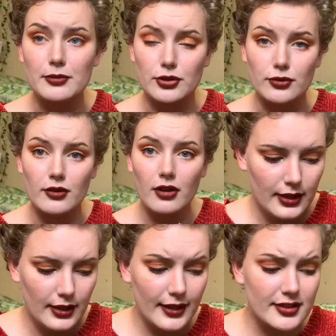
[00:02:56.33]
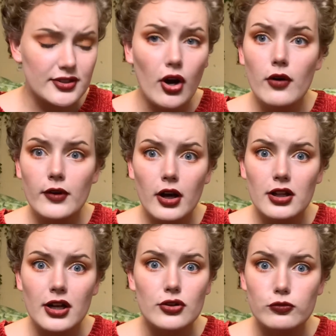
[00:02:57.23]
cool. It's just
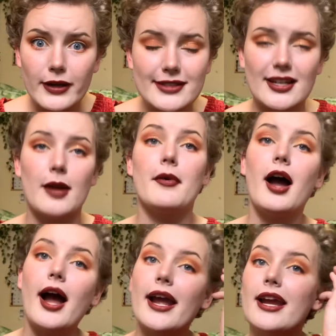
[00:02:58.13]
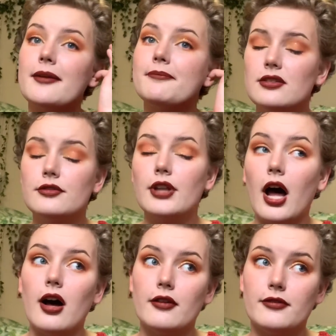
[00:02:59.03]
overall a great time. I
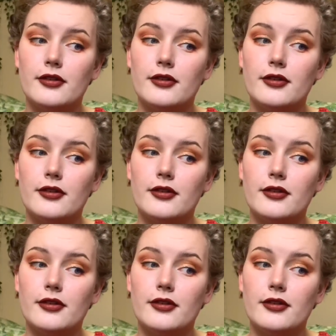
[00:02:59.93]
love